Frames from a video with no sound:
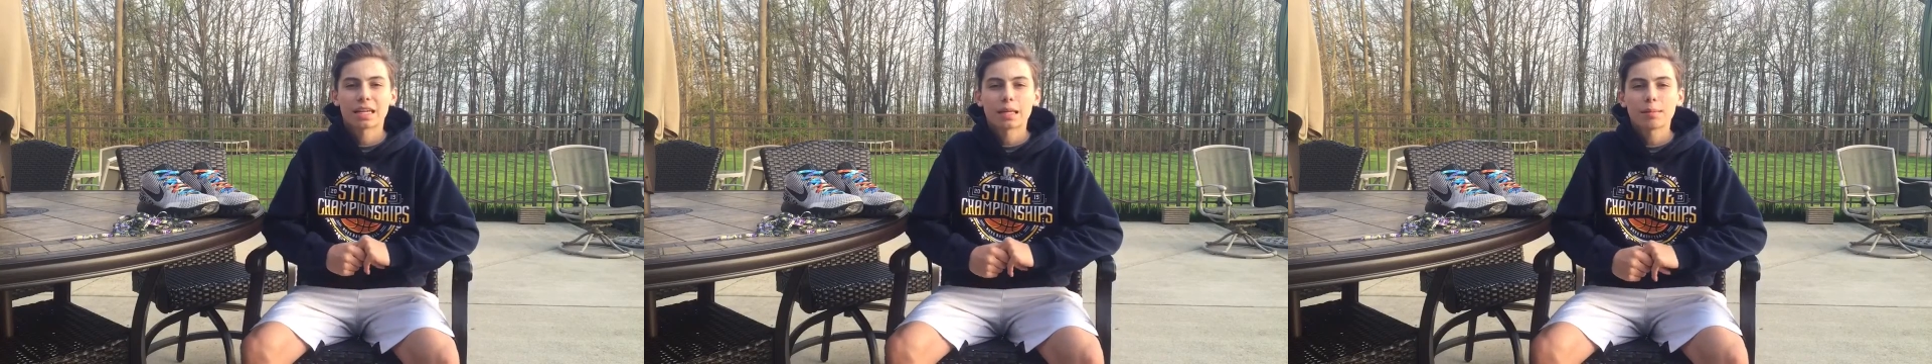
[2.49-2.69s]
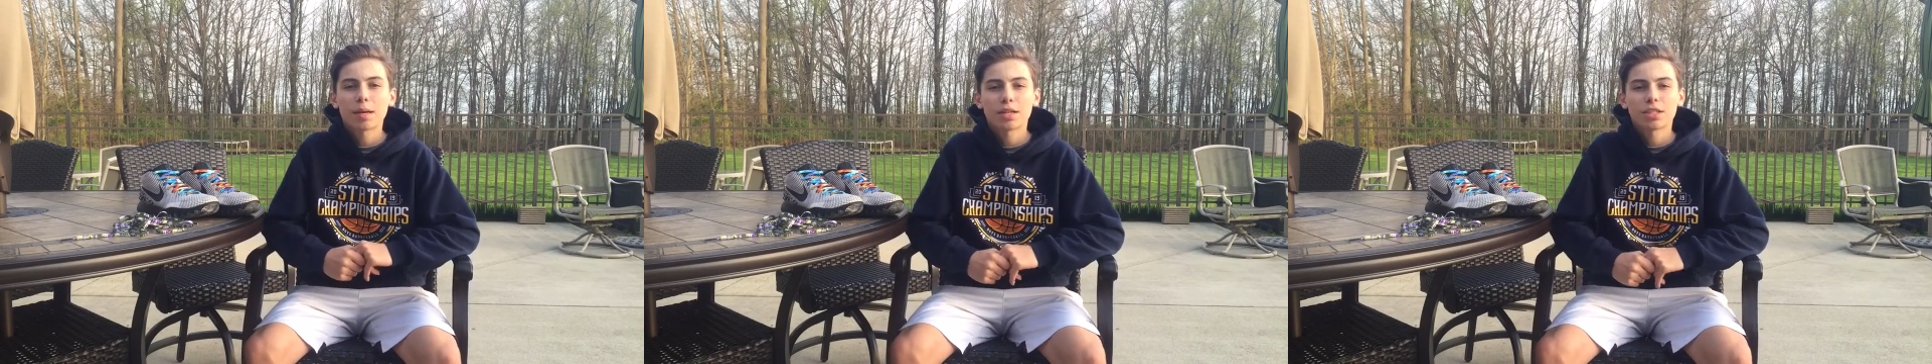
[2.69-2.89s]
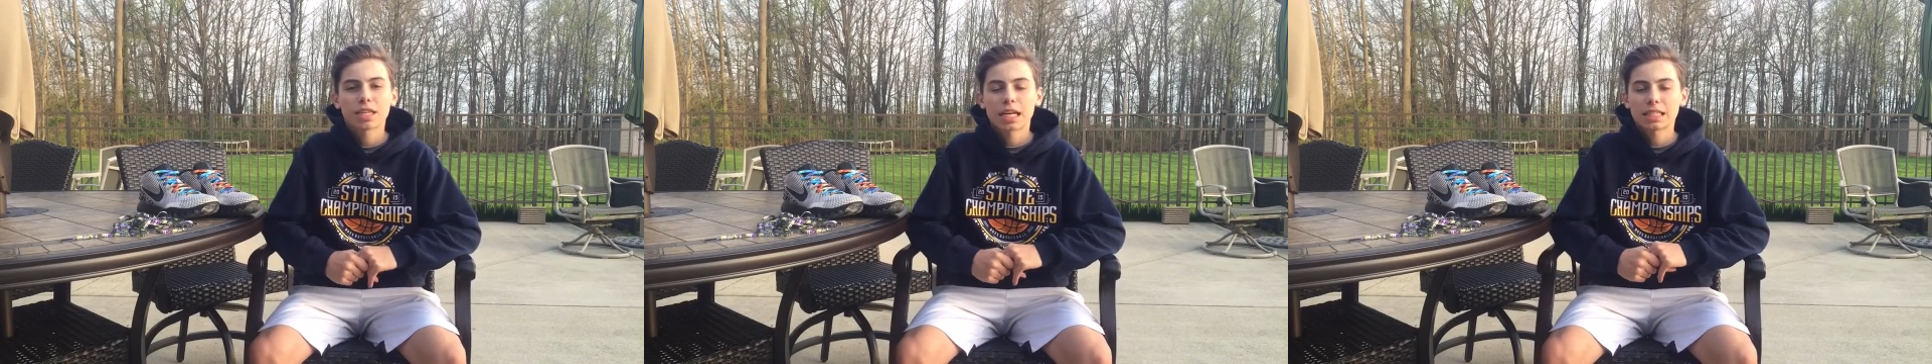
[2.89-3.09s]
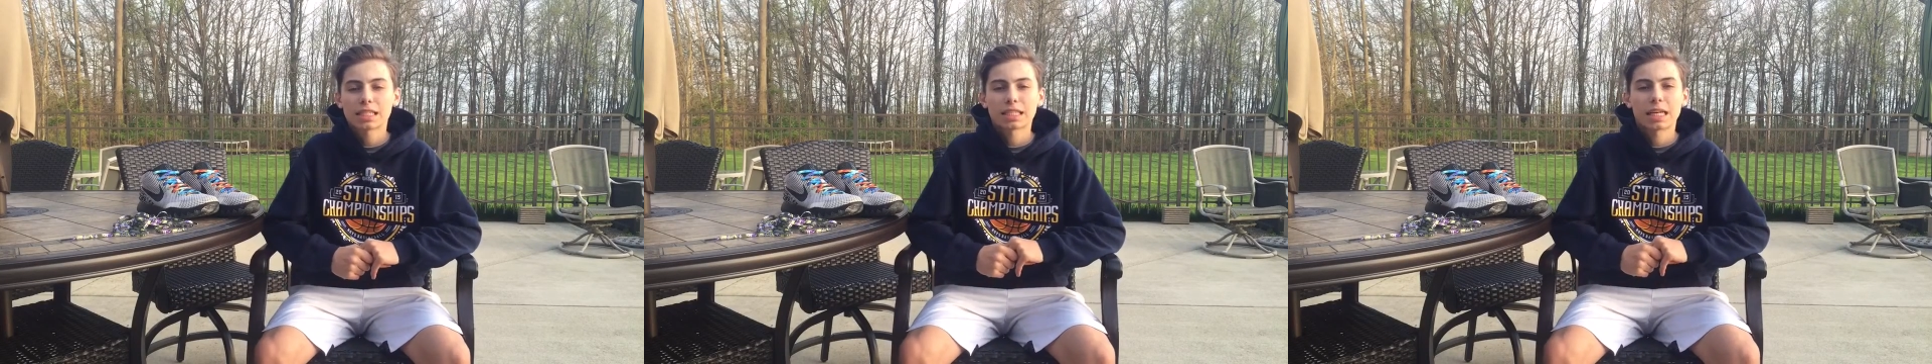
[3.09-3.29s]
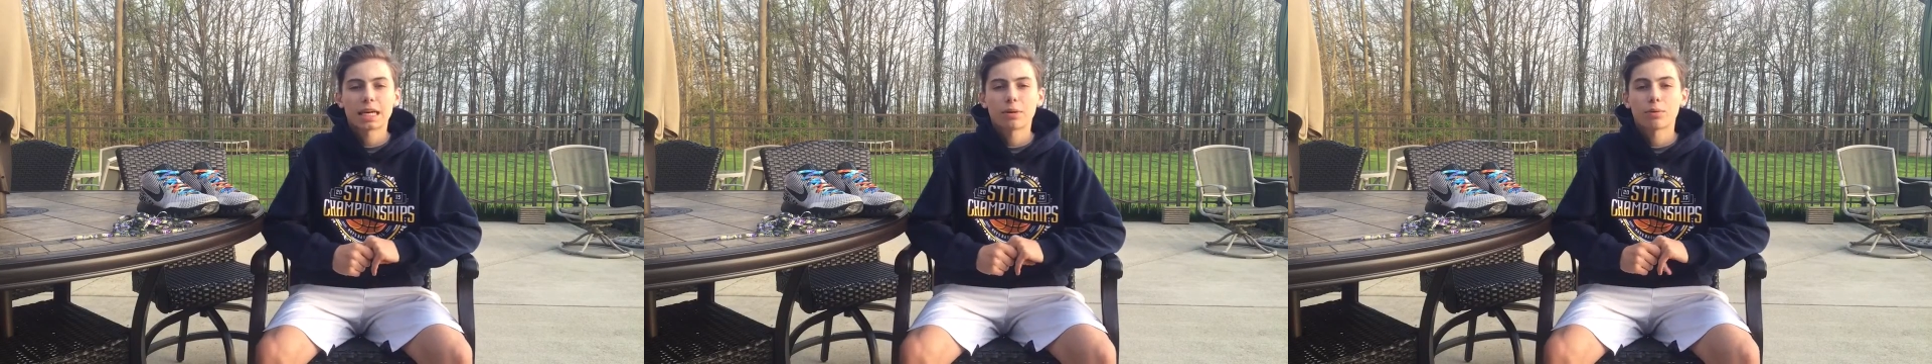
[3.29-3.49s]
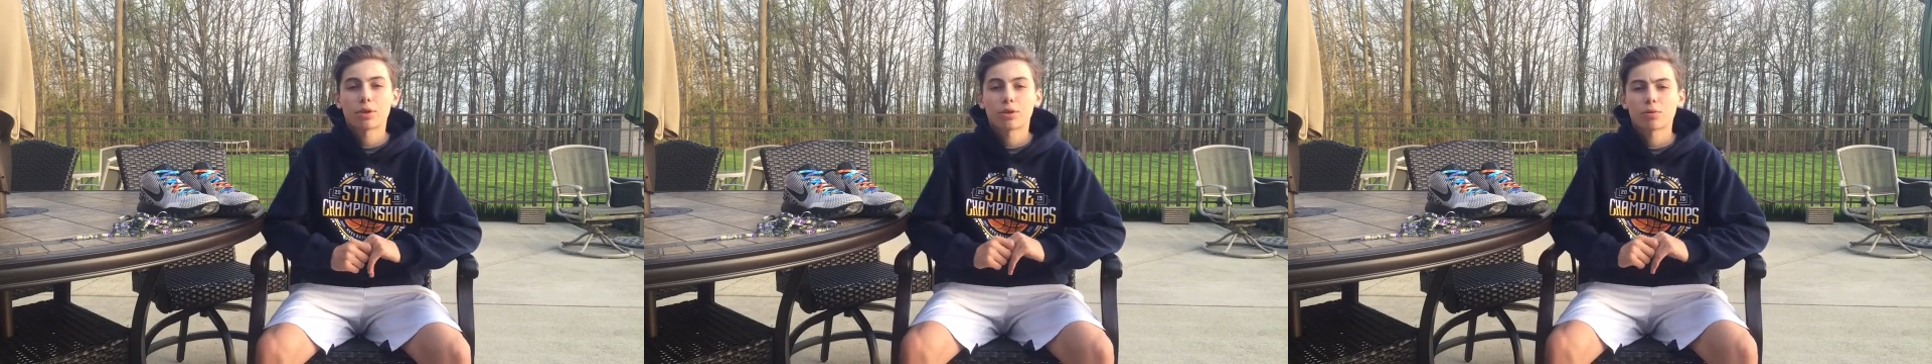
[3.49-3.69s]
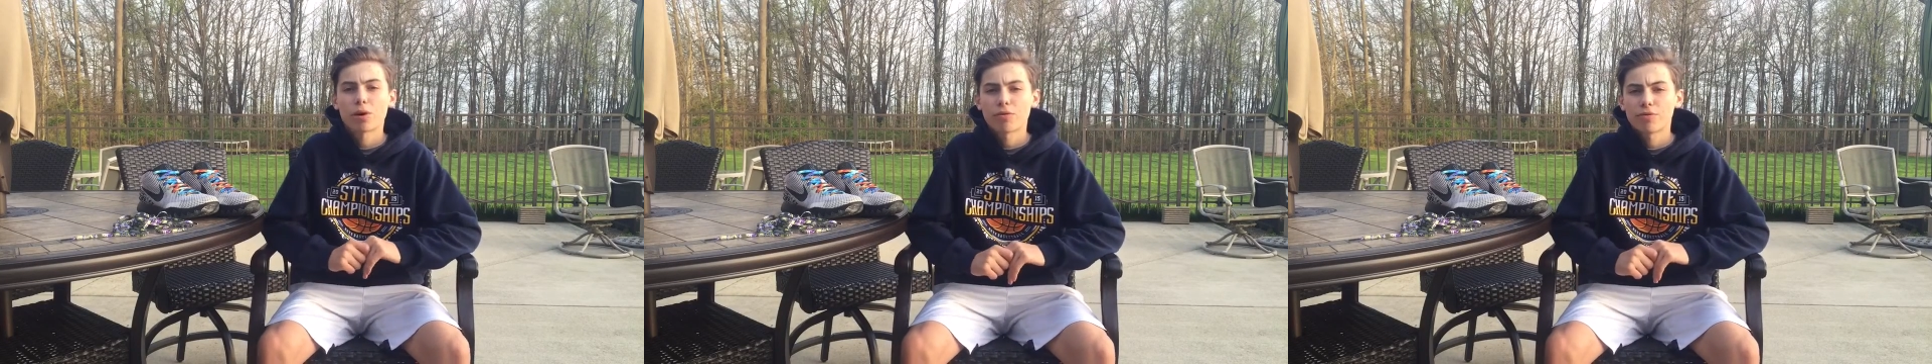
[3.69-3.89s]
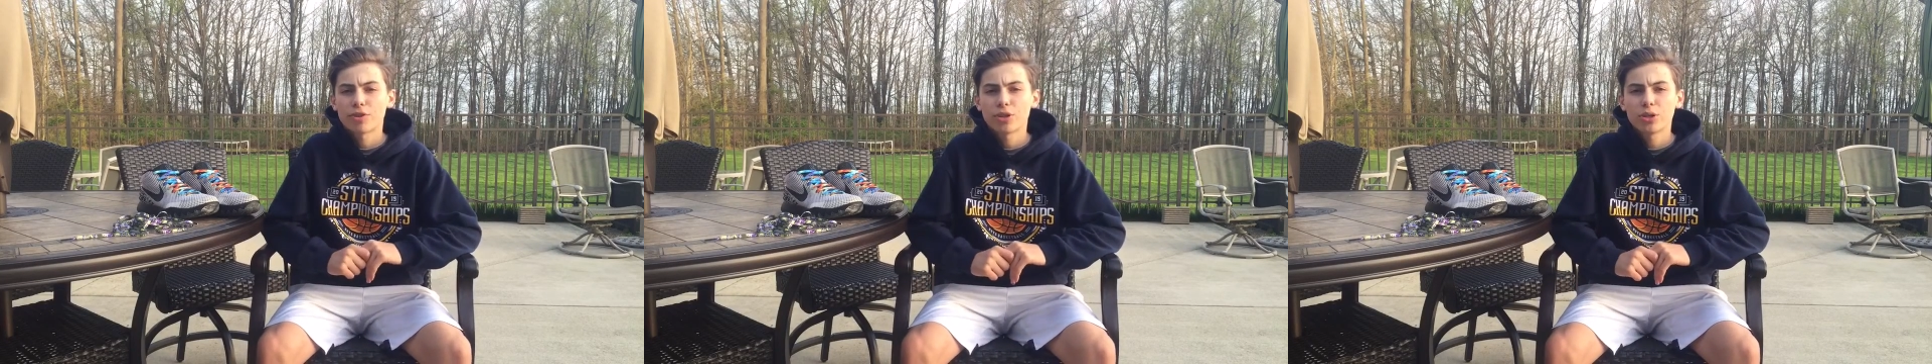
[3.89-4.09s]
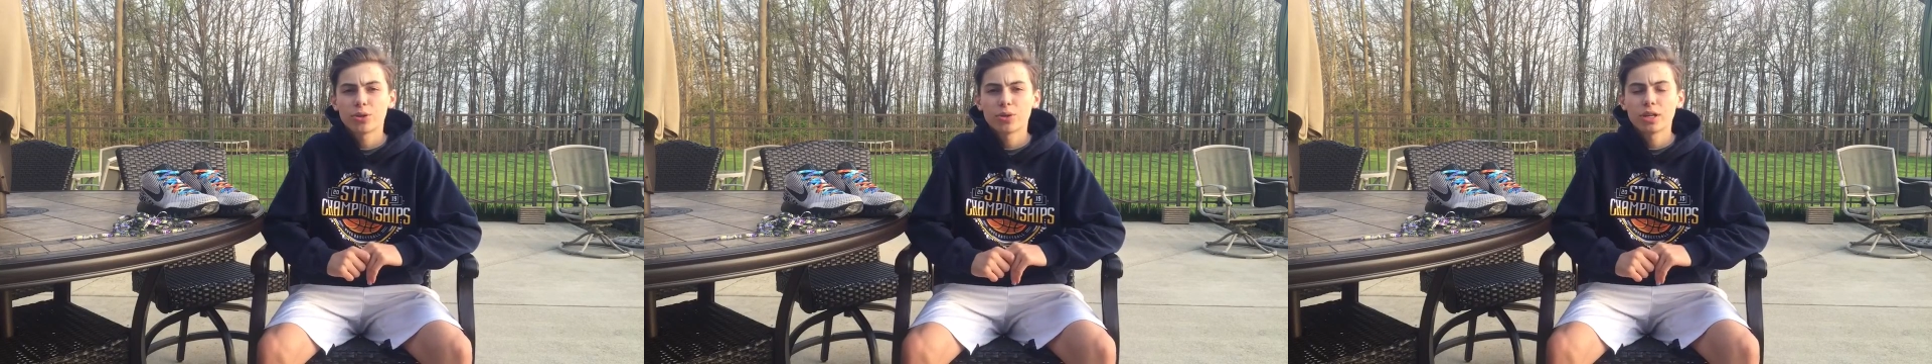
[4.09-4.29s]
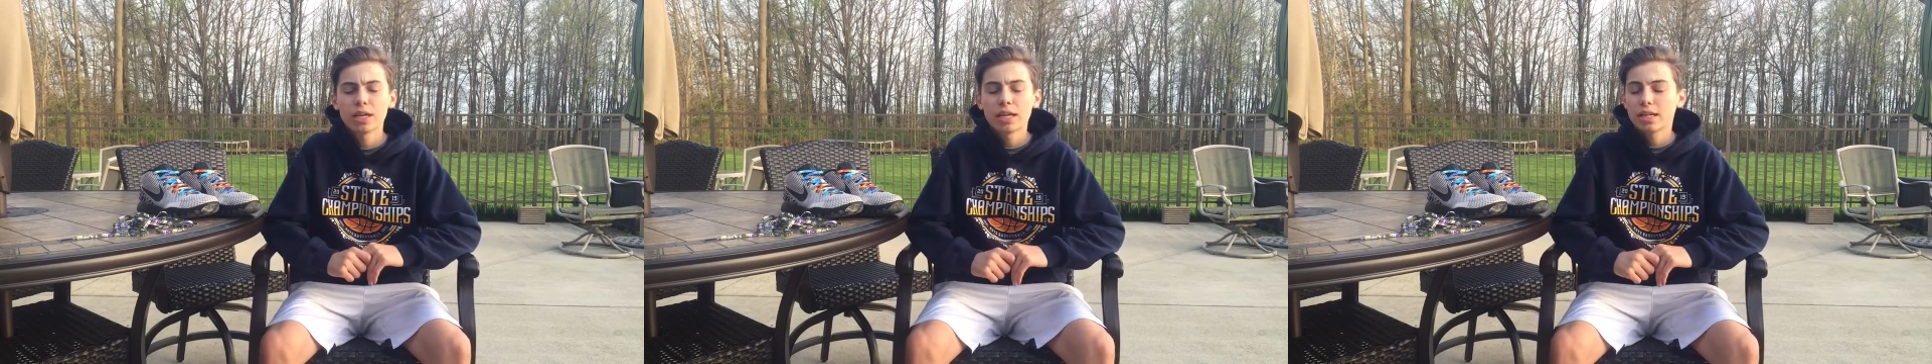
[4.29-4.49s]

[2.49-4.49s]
coming at you guys today with a review.